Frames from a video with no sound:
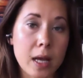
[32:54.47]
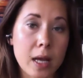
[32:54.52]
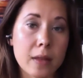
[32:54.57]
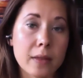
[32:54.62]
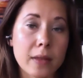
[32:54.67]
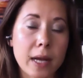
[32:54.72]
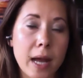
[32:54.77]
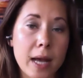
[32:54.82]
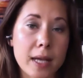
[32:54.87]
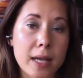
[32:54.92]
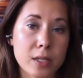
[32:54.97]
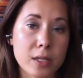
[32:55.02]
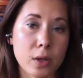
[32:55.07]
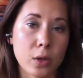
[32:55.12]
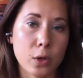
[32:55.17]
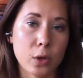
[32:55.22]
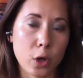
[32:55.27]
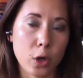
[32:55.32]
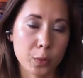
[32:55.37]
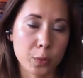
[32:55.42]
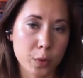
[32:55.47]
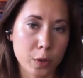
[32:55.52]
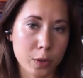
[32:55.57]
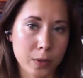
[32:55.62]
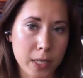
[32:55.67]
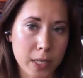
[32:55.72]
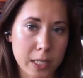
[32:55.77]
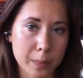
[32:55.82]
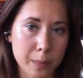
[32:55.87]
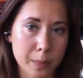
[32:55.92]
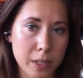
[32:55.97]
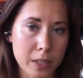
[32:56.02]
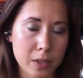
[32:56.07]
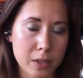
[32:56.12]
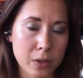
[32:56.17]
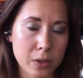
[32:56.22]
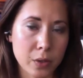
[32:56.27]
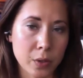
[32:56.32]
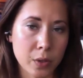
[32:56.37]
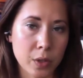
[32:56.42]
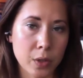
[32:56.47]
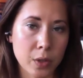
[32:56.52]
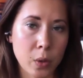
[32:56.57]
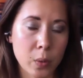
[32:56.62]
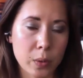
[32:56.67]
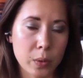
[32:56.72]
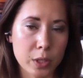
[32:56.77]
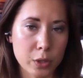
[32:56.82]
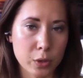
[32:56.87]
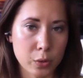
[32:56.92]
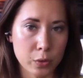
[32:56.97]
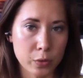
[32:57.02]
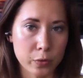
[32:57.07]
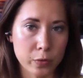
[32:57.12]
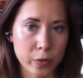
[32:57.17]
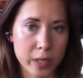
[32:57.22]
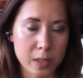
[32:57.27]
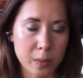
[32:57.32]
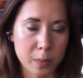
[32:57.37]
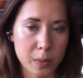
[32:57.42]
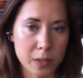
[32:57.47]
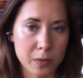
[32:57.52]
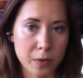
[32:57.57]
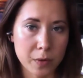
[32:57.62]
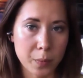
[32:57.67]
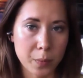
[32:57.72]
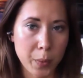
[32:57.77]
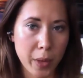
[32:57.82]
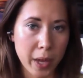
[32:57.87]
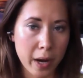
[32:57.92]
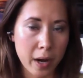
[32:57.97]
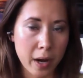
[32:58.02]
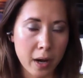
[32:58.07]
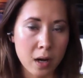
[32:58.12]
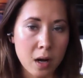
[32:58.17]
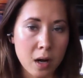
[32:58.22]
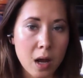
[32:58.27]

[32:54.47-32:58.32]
that has a lot more recipes, so you can always choose recipes from there.